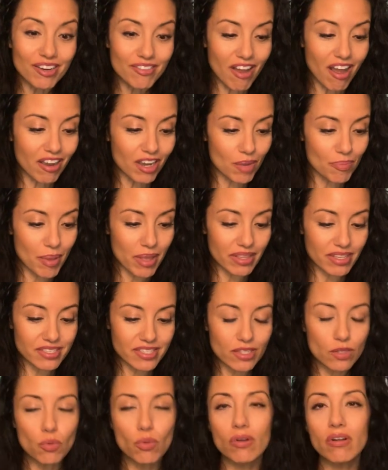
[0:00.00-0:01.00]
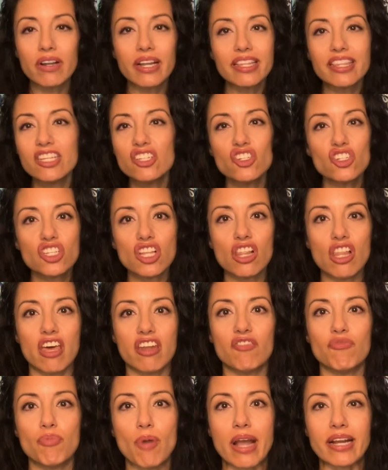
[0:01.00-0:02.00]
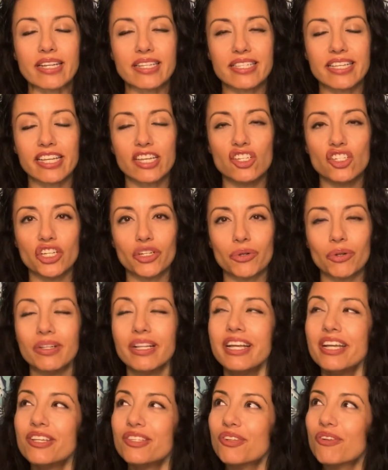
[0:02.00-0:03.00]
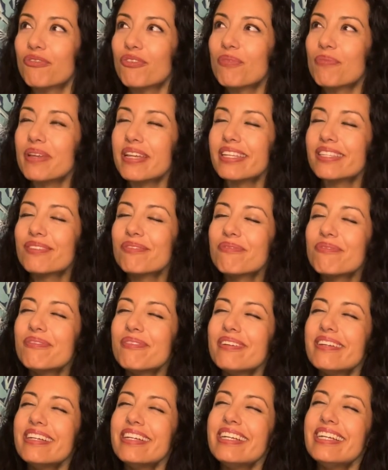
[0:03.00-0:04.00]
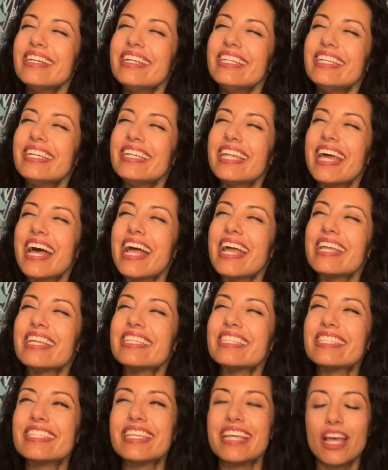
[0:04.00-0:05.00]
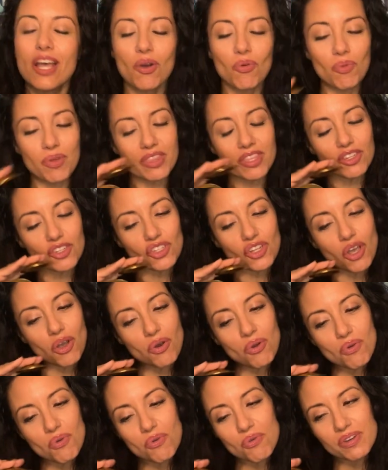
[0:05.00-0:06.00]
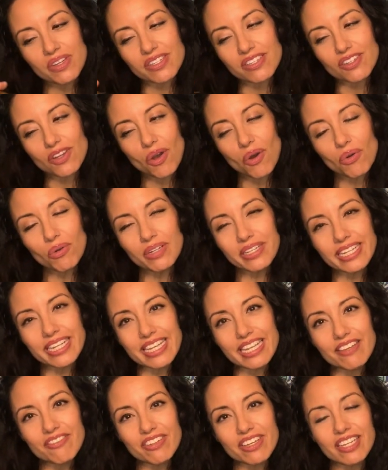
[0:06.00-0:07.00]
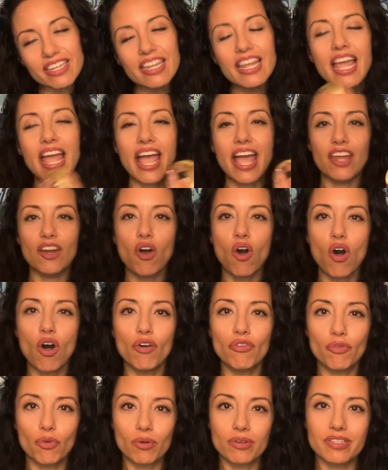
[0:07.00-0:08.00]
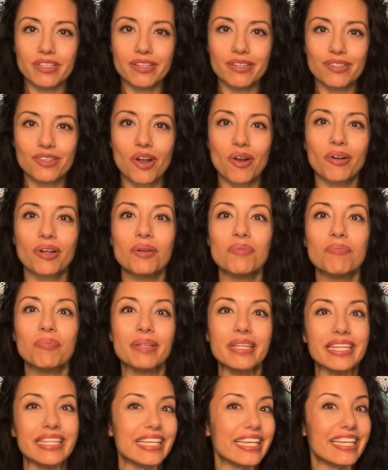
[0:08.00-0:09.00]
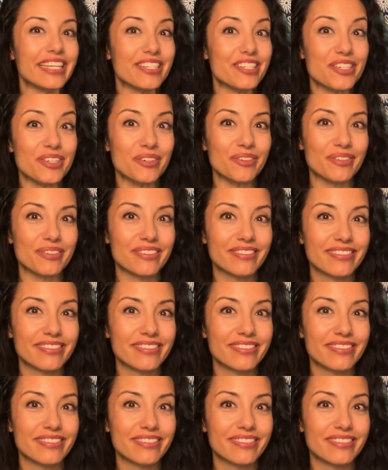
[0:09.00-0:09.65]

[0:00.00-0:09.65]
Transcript: of acapella zill work and then just a lot of practicing in general. So for me, it's really nice when the tone is totally even and all four zills are completely in tune.